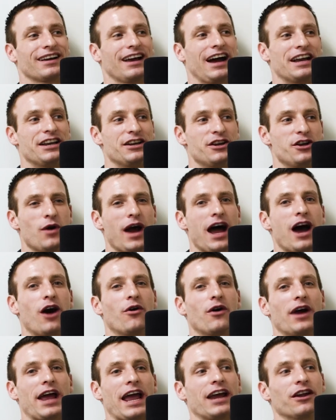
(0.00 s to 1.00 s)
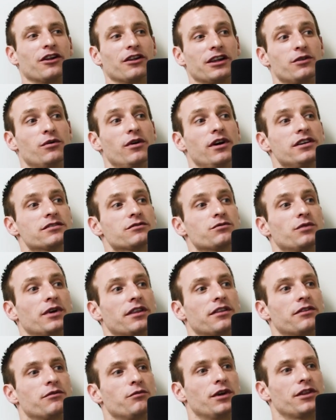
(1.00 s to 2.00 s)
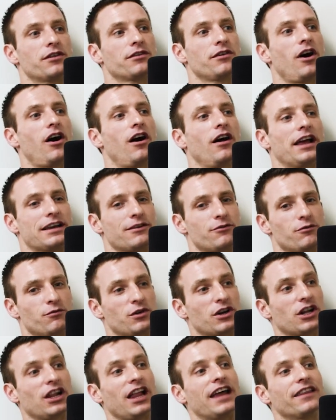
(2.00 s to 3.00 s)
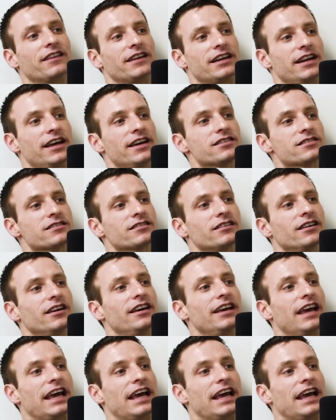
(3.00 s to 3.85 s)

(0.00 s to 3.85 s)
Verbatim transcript: I knew how anal he was with with like cleanliness mm-hmm.